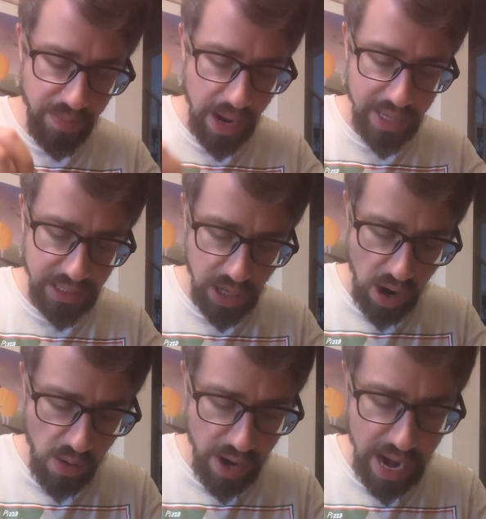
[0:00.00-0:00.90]
bites.
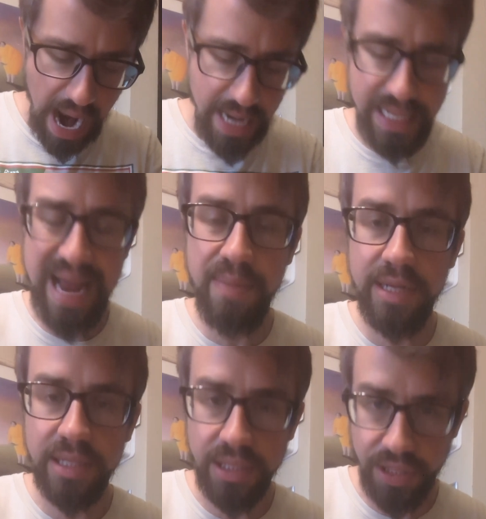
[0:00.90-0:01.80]
I want 9, 10
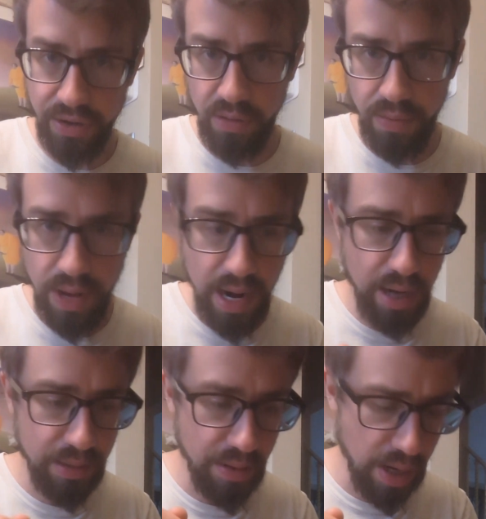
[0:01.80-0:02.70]
pieces of cereal
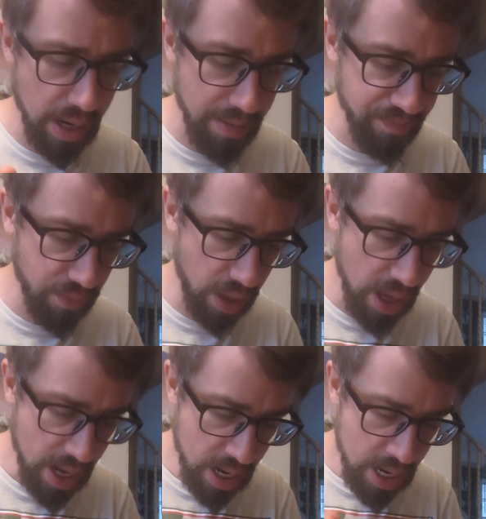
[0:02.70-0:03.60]
and
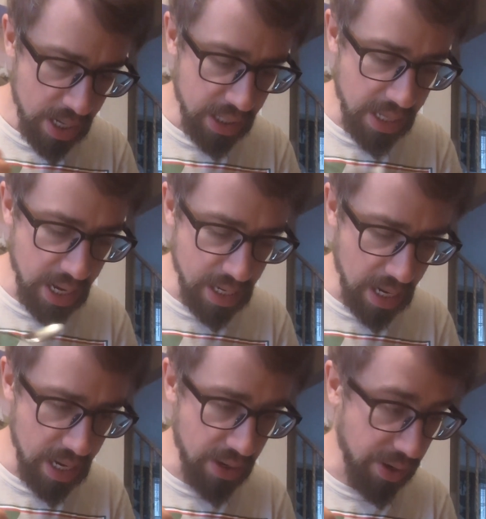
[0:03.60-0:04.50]
then
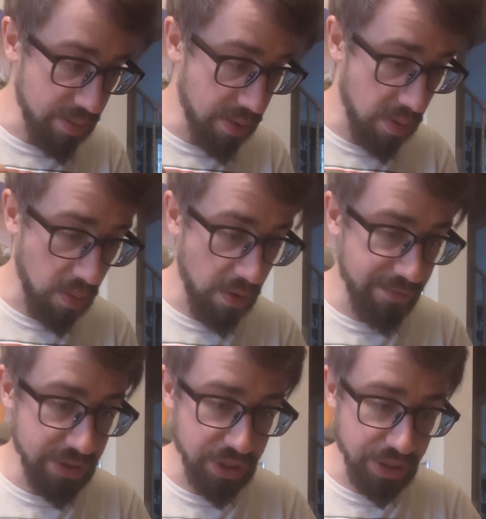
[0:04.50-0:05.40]
you're more
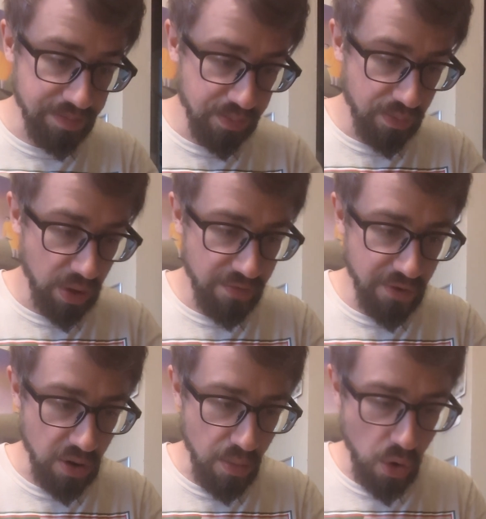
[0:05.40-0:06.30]
efficient for
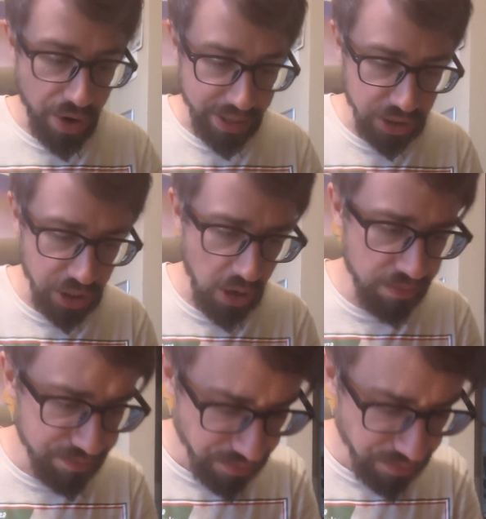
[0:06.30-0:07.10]
your morning. So